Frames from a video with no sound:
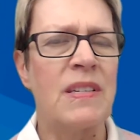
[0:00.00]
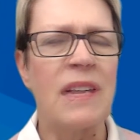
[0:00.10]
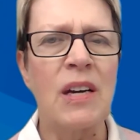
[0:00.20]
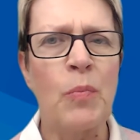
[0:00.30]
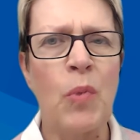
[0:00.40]

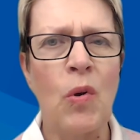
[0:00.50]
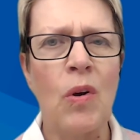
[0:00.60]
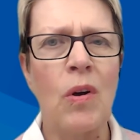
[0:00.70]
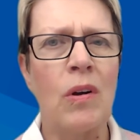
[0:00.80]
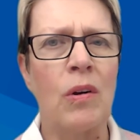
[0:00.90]

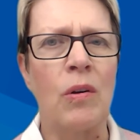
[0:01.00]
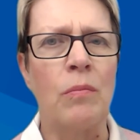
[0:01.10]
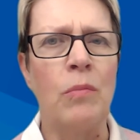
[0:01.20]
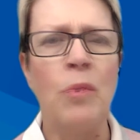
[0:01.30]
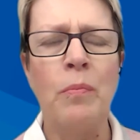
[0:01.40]
Singapore
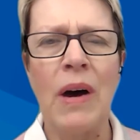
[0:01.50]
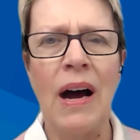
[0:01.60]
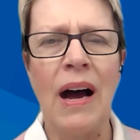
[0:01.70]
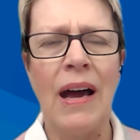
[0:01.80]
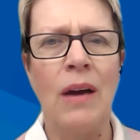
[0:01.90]
or
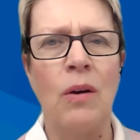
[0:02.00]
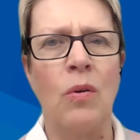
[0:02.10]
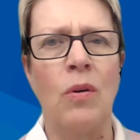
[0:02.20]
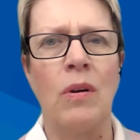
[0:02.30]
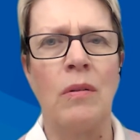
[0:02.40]
Mumbai
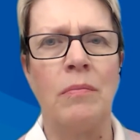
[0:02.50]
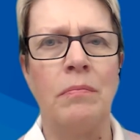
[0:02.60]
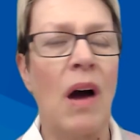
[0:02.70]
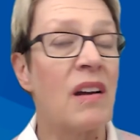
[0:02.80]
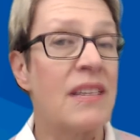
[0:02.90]
or
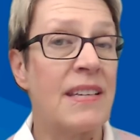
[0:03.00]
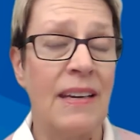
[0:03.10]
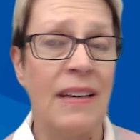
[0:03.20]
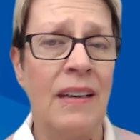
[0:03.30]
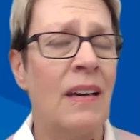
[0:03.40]

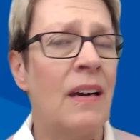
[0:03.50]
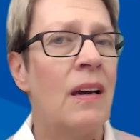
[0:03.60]
Marseille,